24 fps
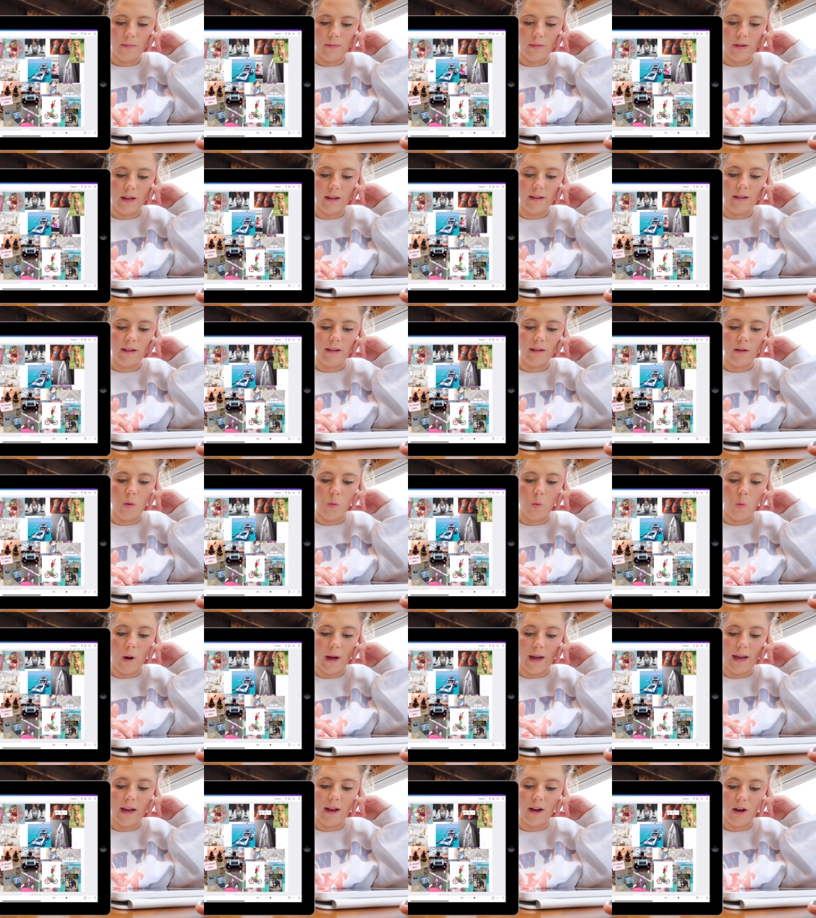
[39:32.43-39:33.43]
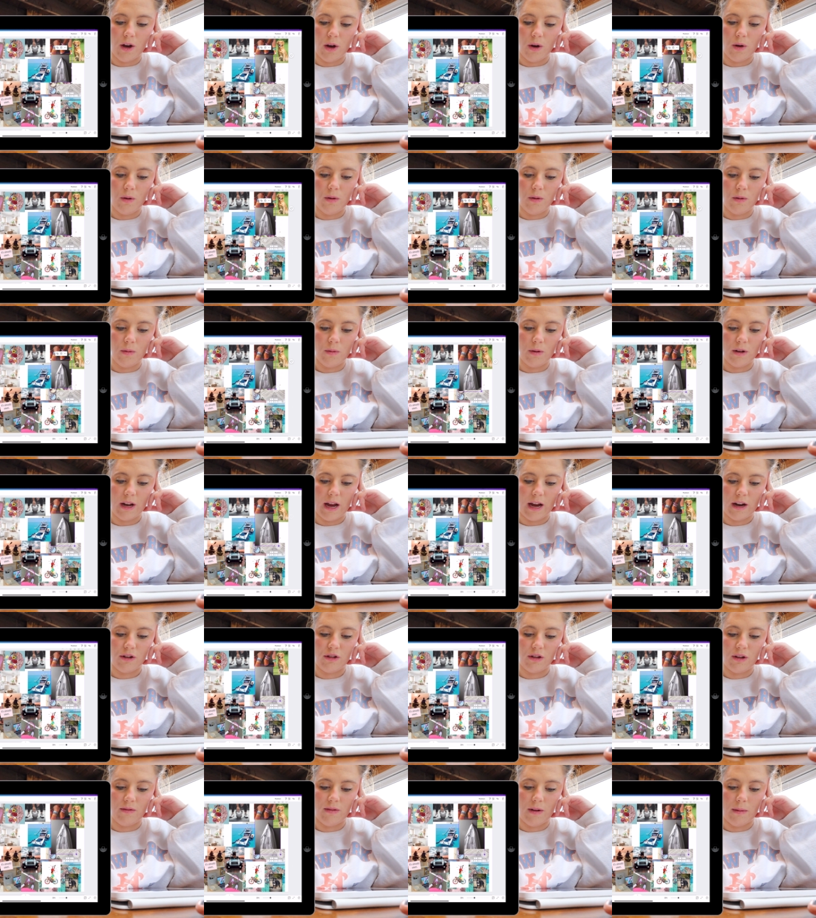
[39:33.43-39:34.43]
This is a white coat, which
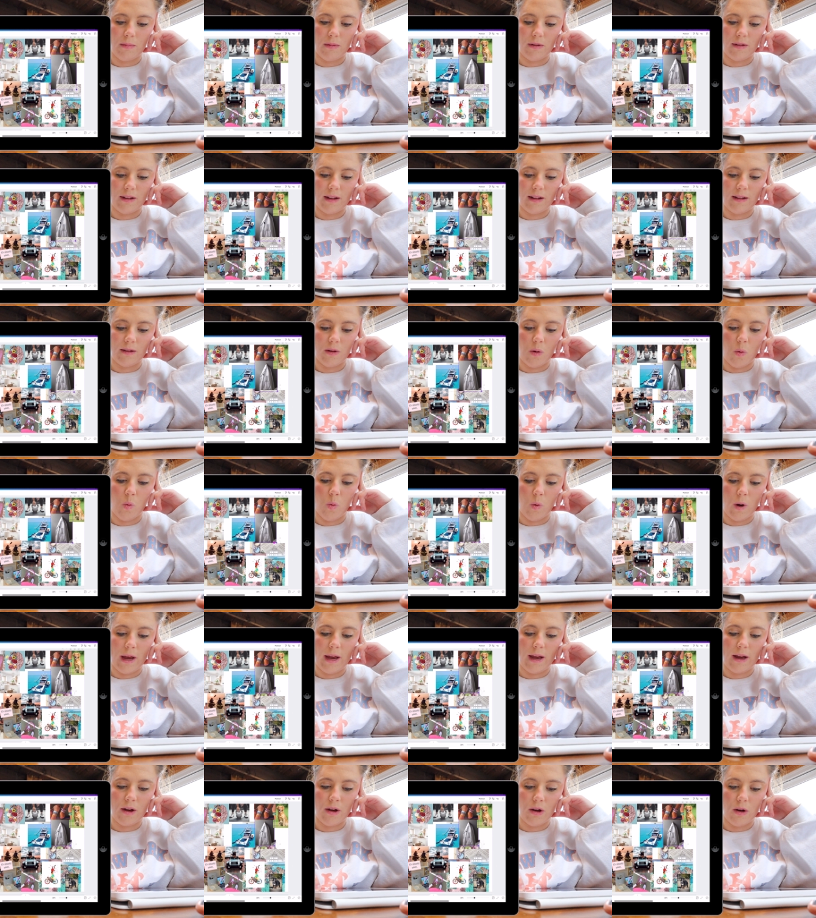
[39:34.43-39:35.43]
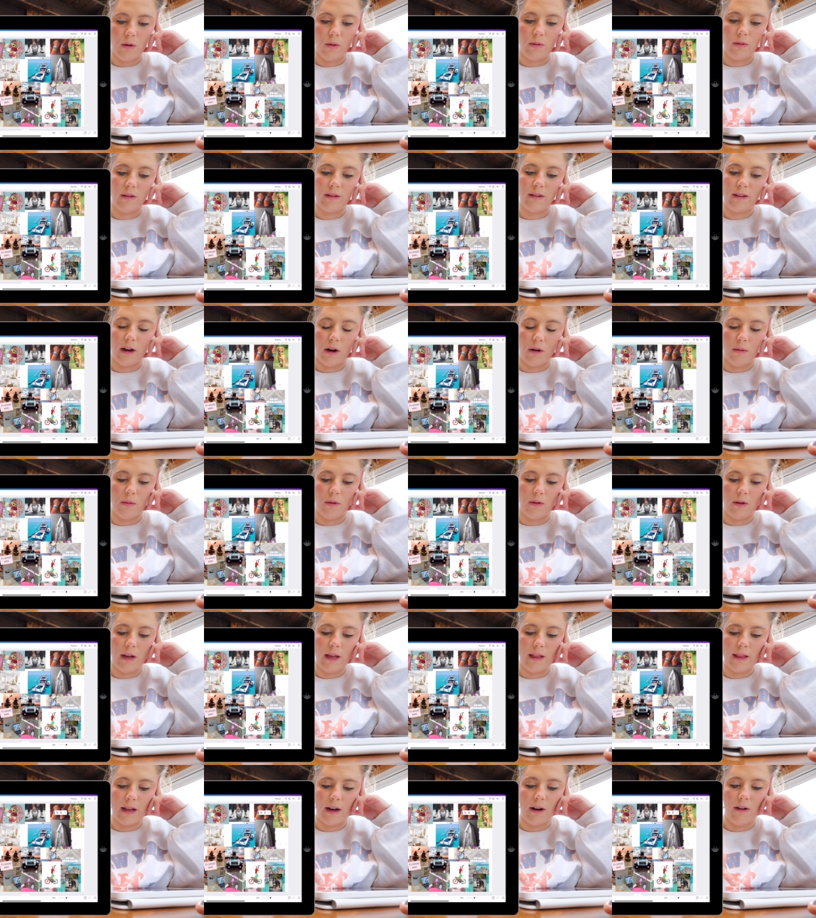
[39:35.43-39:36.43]
actually represents a white coat
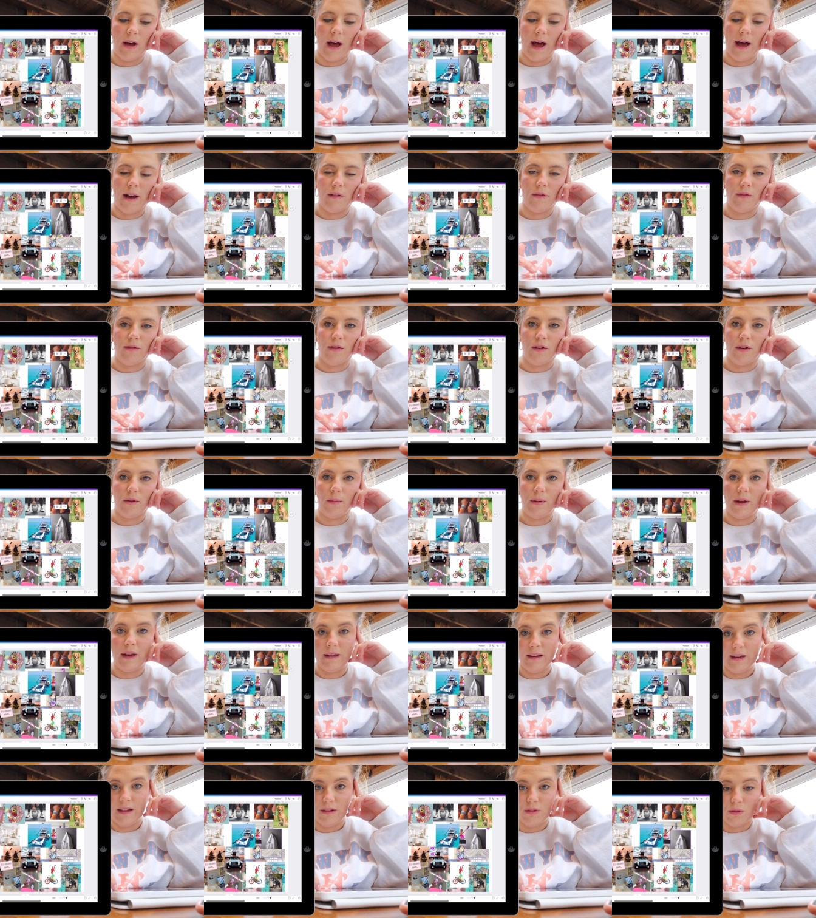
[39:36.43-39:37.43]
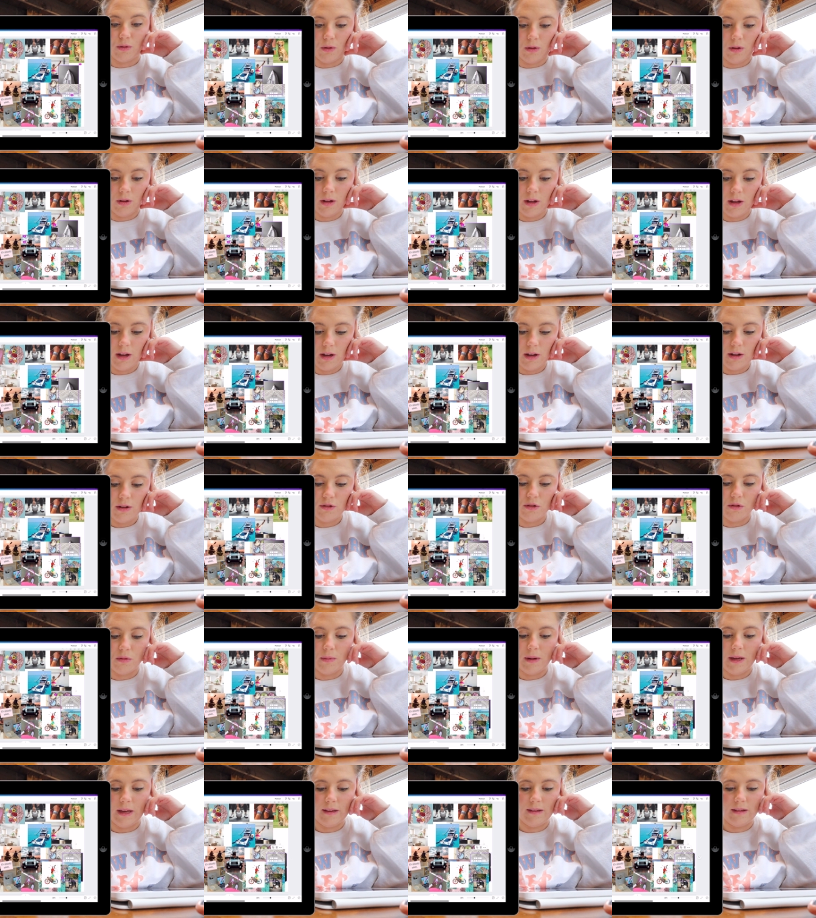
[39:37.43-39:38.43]
ceremony that I'll have for PT school. So
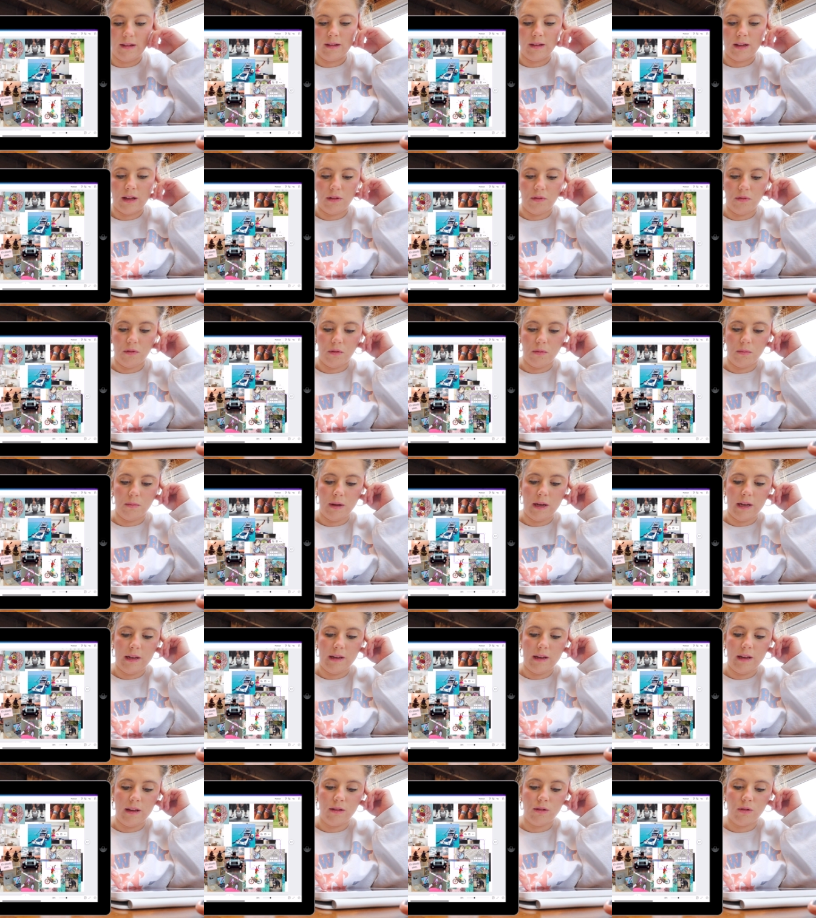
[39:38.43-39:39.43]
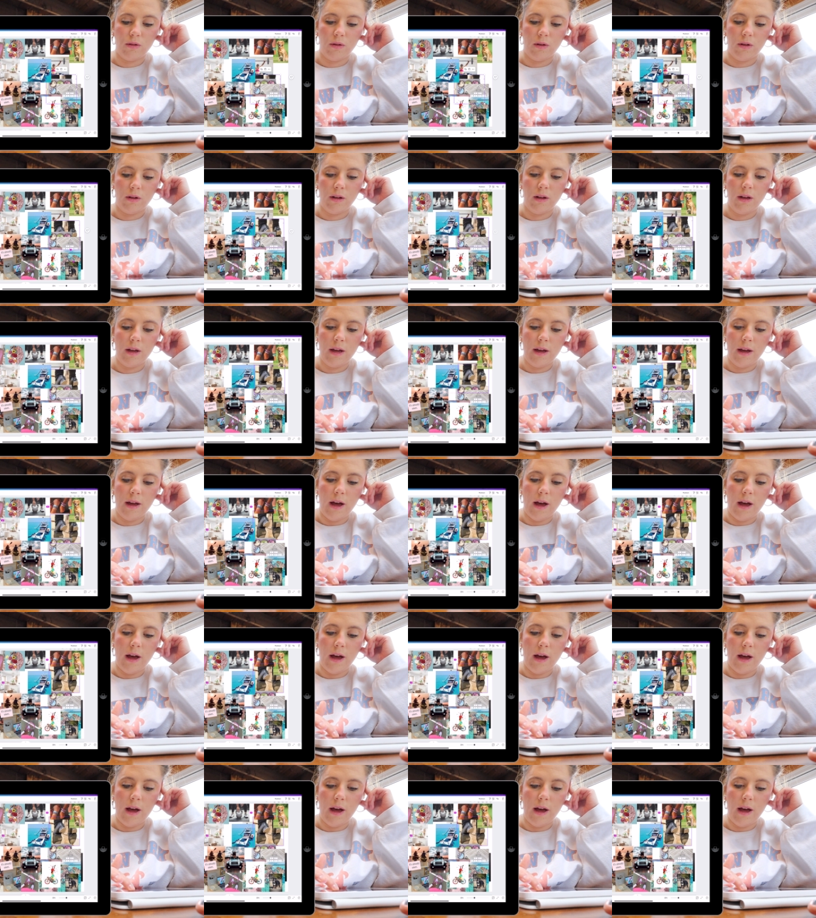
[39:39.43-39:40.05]
being successful in PT school.